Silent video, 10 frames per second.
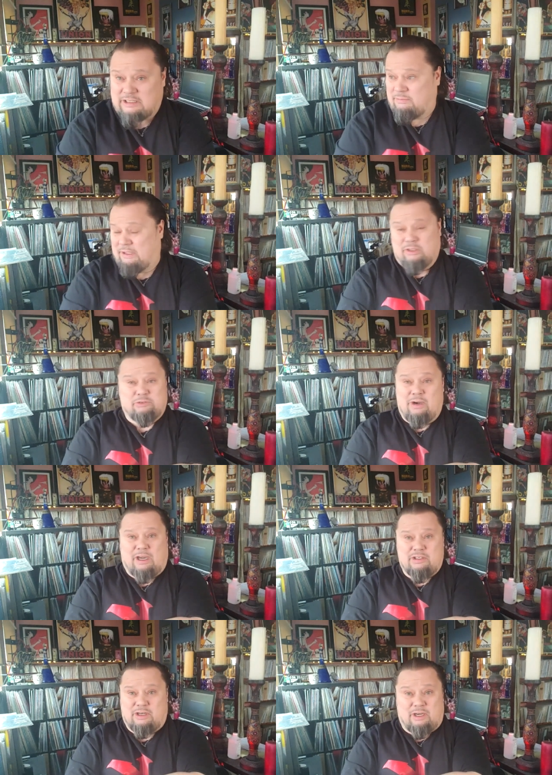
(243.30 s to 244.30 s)
doesn't mean those
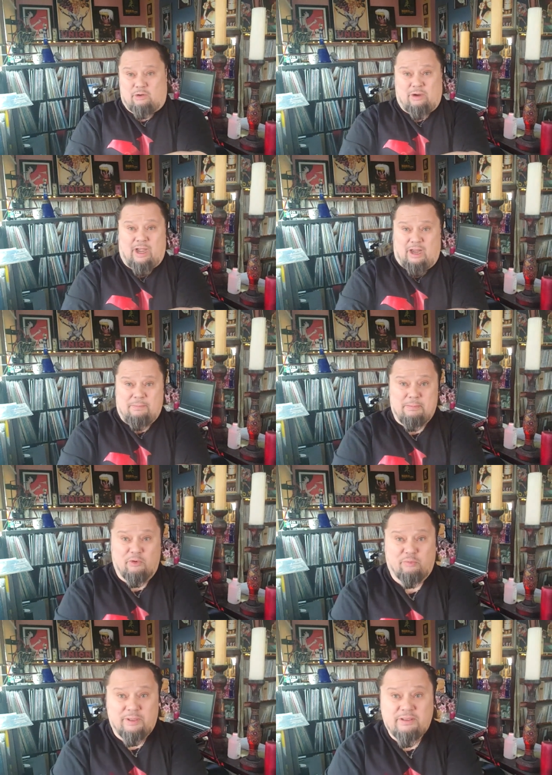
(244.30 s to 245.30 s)
records are going to create a hippie
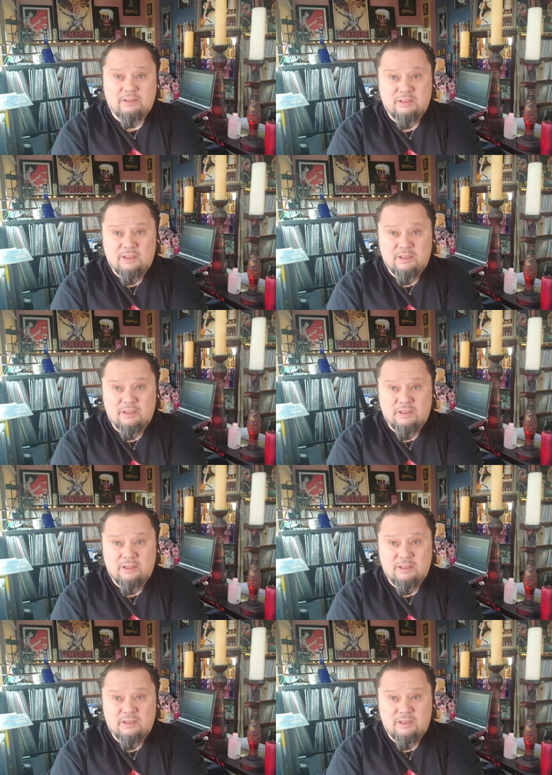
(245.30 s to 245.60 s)
movement.